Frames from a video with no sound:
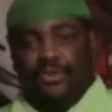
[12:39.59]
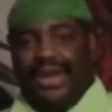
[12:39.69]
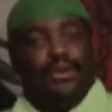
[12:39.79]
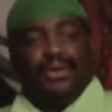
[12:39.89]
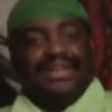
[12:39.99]

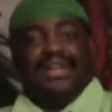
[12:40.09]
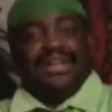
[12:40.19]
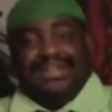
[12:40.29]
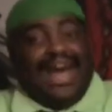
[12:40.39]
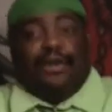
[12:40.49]
You ain't going.
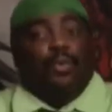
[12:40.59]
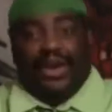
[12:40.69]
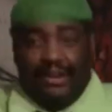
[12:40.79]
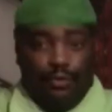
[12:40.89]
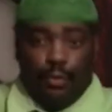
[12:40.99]
Y'all don't
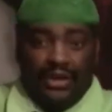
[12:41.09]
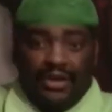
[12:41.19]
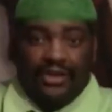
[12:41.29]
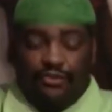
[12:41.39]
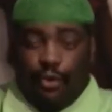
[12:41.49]
want everyone,
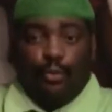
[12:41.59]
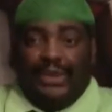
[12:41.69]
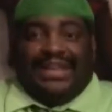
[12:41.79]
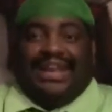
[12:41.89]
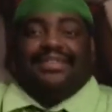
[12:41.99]
so
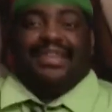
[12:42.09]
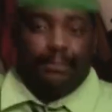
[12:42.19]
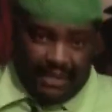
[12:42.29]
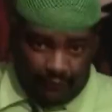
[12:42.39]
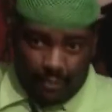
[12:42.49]
we can't
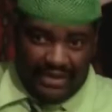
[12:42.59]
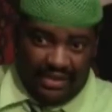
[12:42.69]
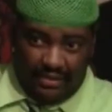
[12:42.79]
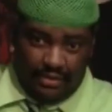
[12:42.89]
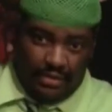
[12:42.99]
accept everyone
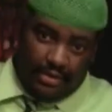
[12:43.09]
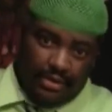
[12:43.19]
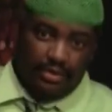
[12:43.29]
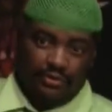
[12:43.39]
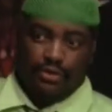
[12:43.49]
either.
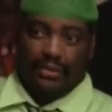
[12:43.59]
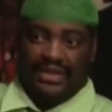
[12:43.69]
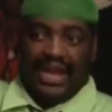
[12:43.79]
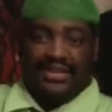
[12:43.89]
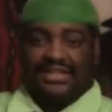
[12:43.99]
So
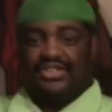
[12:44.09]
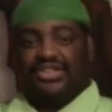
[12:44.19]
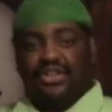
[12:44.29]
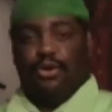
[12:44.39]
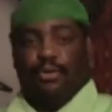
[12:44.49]
with that, I'll say
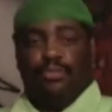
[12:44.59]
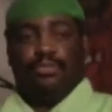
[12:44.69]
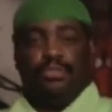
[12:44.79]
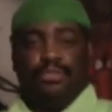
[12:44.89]
shalom.